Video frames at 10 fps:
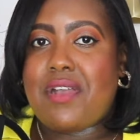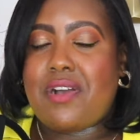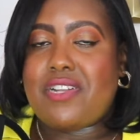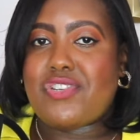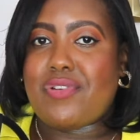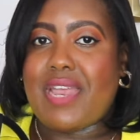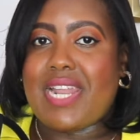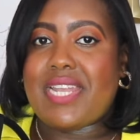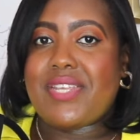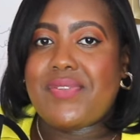on
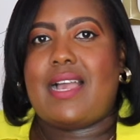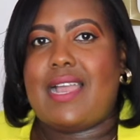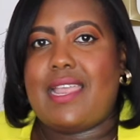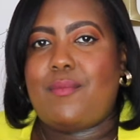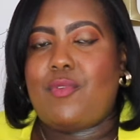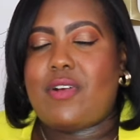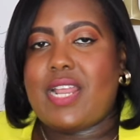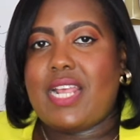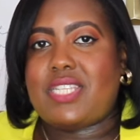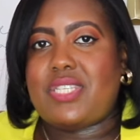trend I am
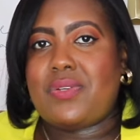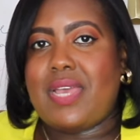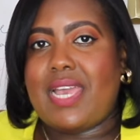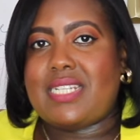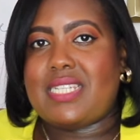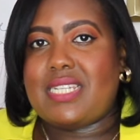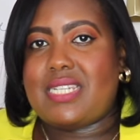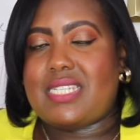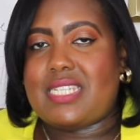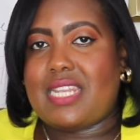wearing a 2x in
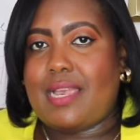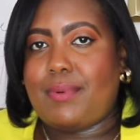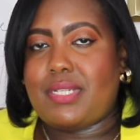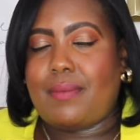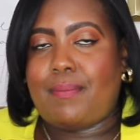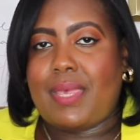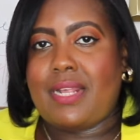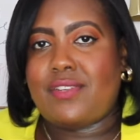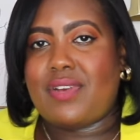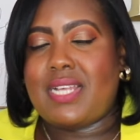this celebrity
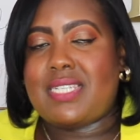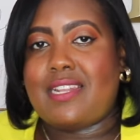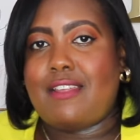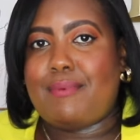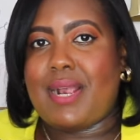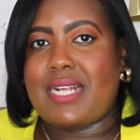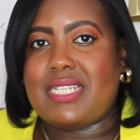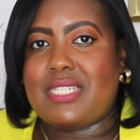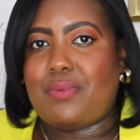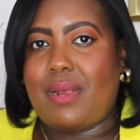pink dress and the price
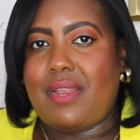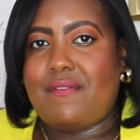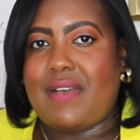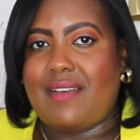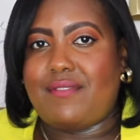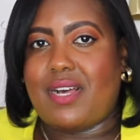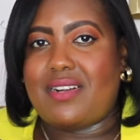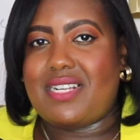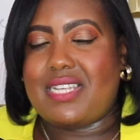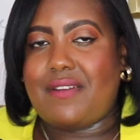is
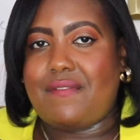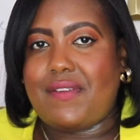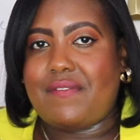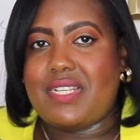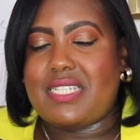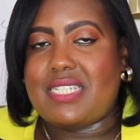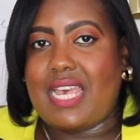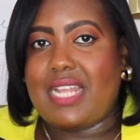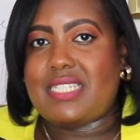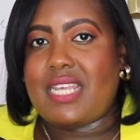
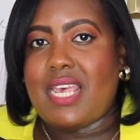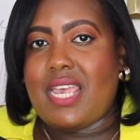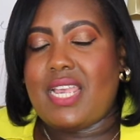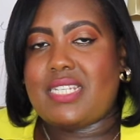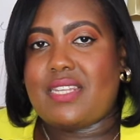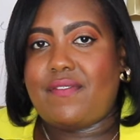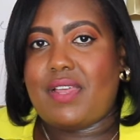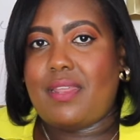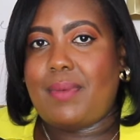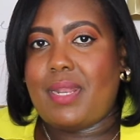$25.50 it's
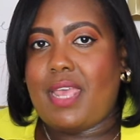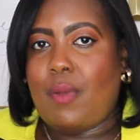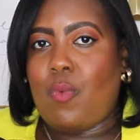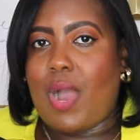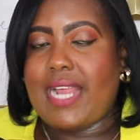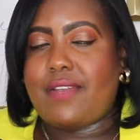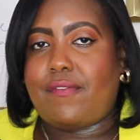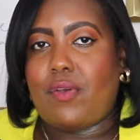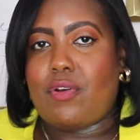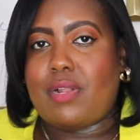available in a white
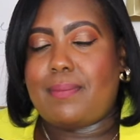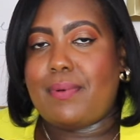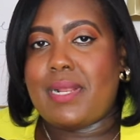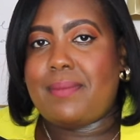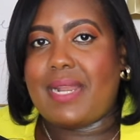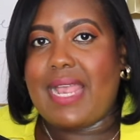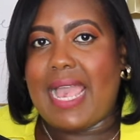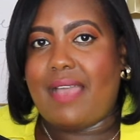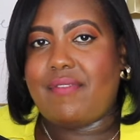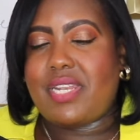floral print but I
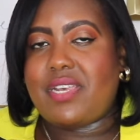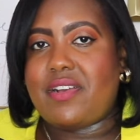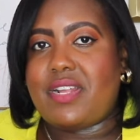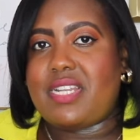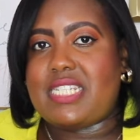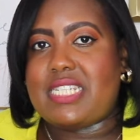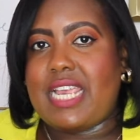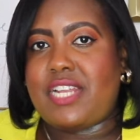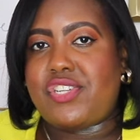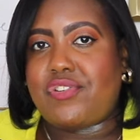have it here in the
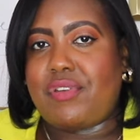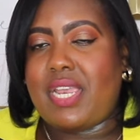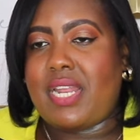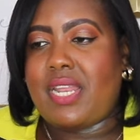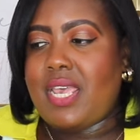sage green